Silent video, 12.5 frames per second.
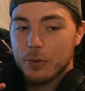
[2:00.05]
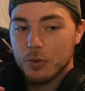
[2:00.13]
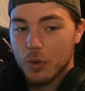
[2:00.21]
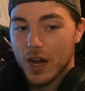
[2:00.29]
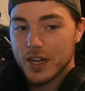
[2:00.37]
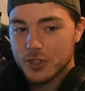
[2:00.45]

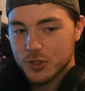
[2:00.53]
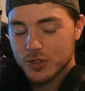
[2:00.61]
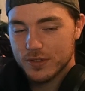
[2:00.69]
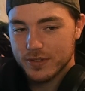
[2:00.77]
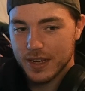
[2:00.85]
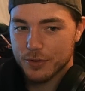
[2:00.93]
watch
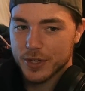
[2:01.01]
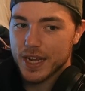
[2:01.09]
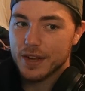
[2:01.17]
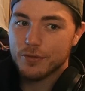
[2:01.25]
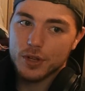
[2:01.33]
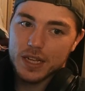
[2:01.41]
every
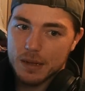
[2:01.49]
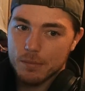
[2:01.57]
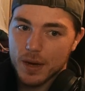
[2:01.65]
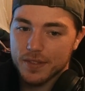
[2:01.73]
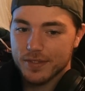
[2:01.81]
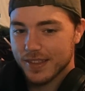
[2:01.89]
day for like a
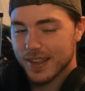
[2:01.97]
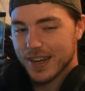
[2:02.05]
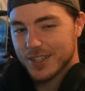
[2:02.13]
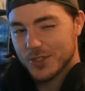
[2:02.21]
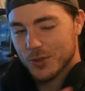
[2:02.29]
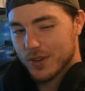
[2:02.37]
month, and then
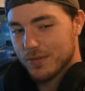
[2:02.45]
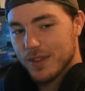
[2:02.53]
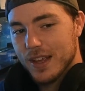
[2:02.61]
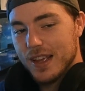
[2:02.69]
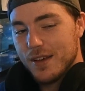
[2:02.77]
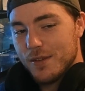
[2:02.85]
I sort of
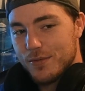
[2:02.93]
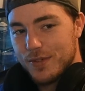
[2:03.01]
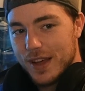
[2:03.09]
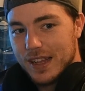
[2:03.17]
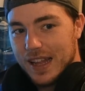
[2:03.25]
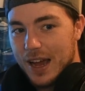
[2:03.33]

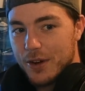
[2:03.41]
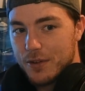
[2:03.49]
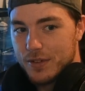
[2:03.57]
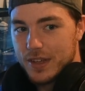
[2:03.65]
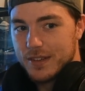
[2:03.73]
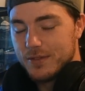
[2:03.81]
fell out
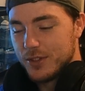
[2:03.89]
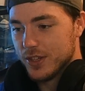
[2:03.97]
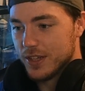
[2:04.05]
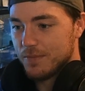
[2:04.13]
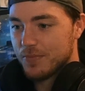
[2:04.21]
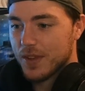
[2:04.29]
of it, you know.